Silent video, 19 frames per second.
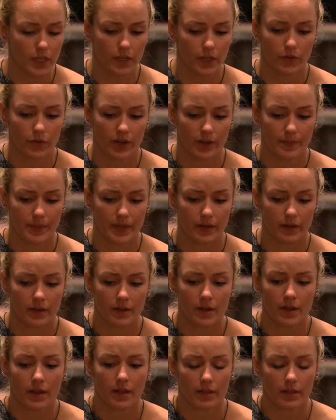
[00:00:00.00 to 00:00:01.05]
you know what I mean?
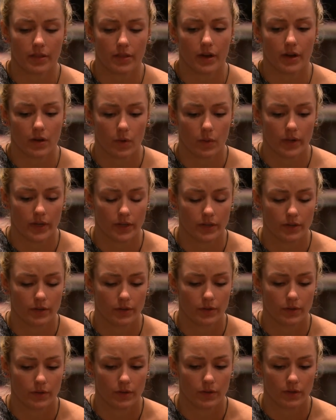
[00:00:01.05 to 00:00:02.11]
They're going
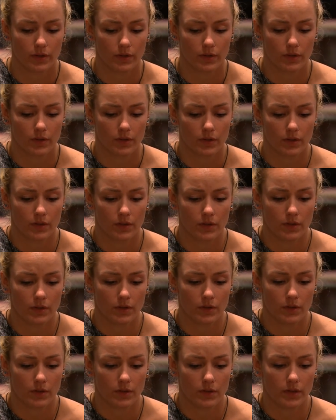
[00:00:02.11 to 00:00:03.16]
to,
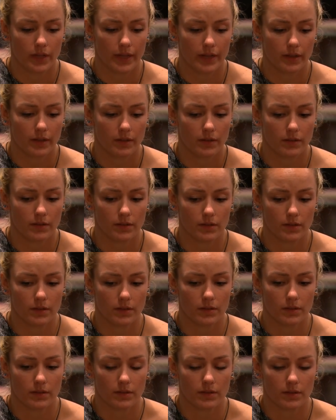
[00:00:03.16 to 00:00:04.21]
like,
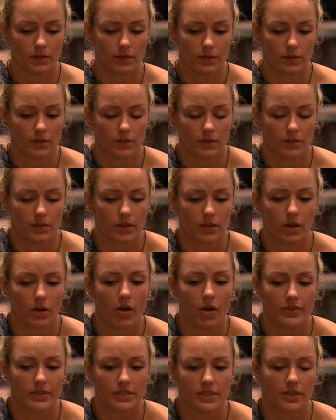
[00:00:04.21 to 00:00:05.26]
they're
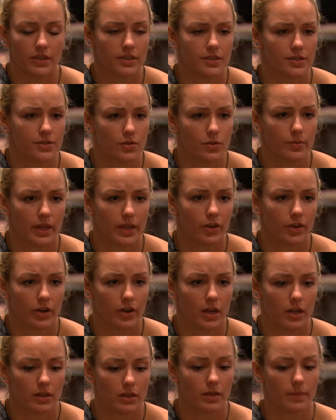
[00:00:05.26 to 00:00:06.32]
obviously going to assume that you're
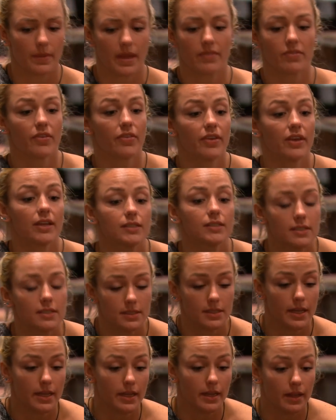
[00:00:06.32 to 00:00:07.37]
going to hunt them. And the thing
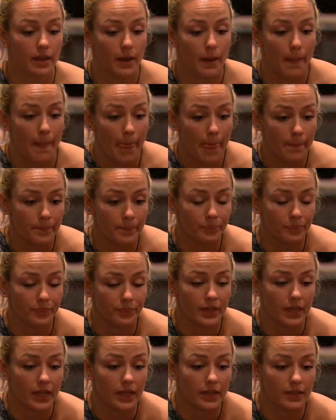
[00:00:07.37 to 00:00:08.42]
is like,
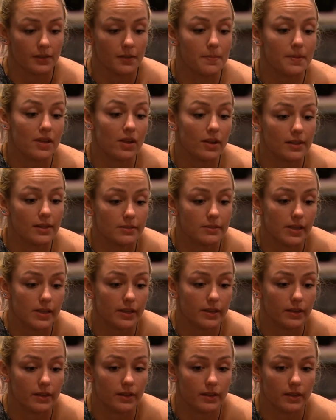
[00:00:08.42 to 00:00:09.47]
to be honest,
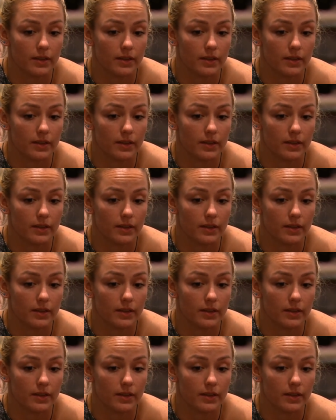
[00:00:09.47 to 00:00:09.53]
like,